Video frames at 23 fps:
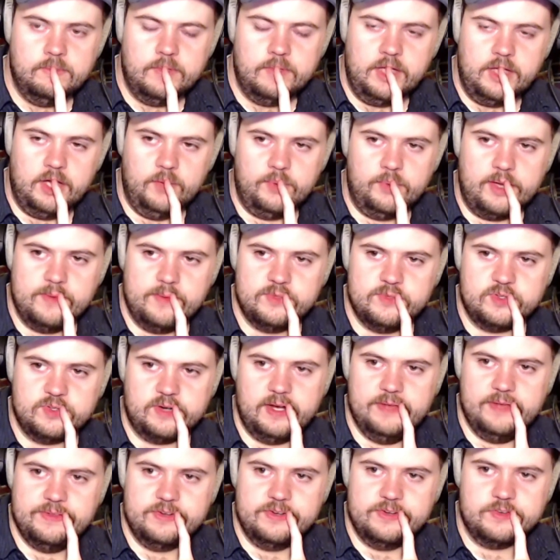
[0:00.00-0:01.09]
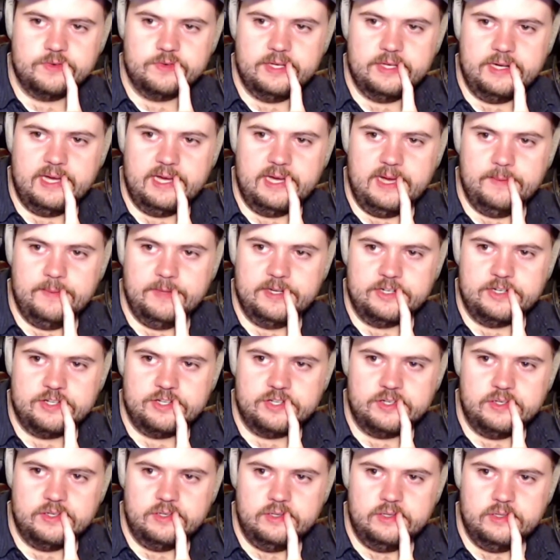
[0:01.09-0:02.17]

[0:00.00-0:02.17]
Help comes around, there's really not much.